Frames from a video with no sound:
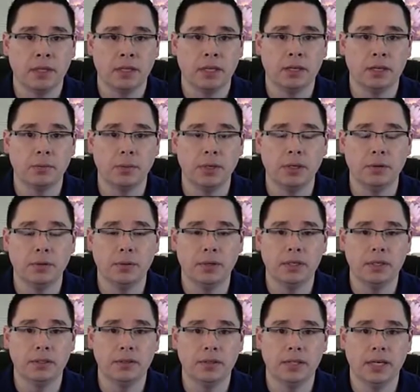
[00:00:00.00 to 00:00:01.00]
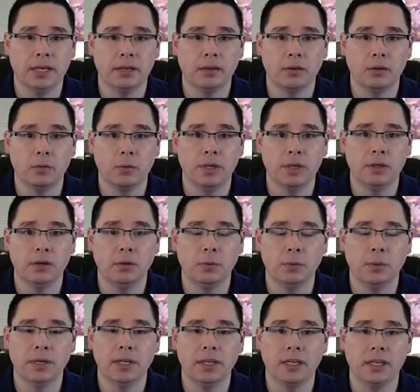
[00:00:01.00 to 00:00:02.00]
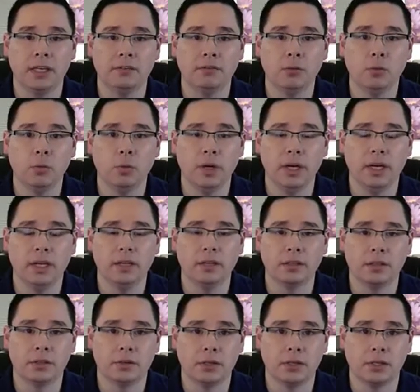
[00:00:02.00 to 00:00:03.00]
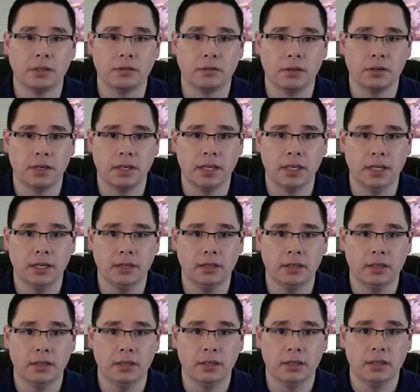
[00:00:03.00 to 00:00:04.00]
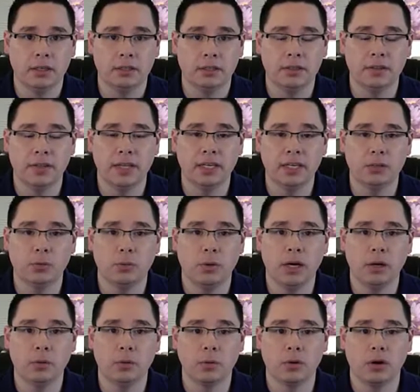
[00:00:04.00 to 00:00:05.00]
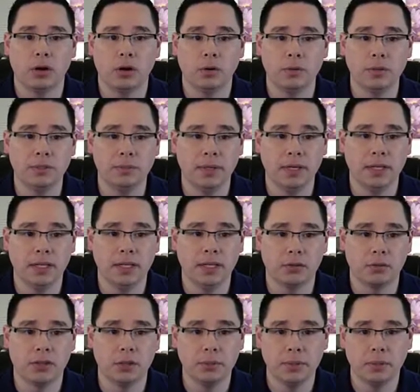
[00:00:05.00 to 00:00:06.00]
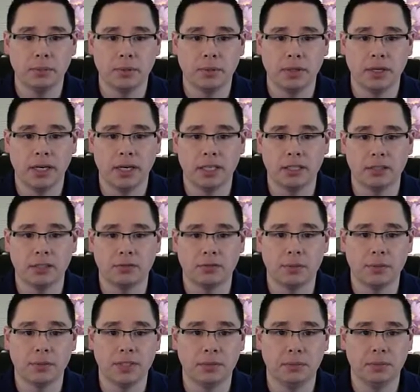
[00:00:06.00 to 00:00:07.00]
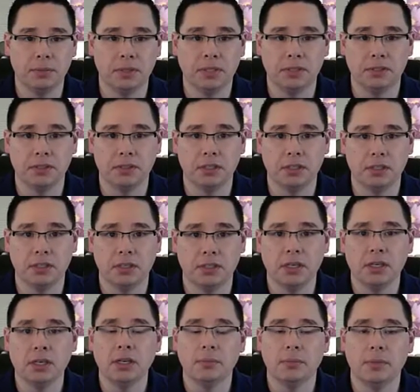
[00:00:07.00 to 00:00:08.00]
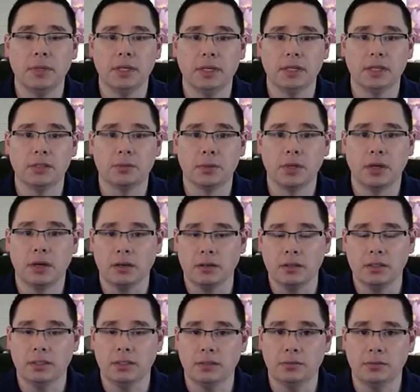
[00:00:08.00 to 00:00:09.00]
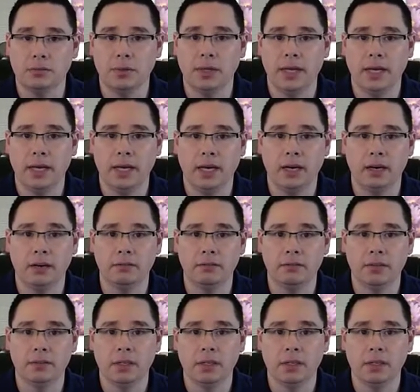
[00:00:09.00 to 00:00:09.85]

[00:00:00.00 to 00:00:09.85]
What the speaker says: And we don't want to do that. We don't want to give away the strength of our hand. So that's why we're always betting 3 big blinds from these positions, because regardless if we have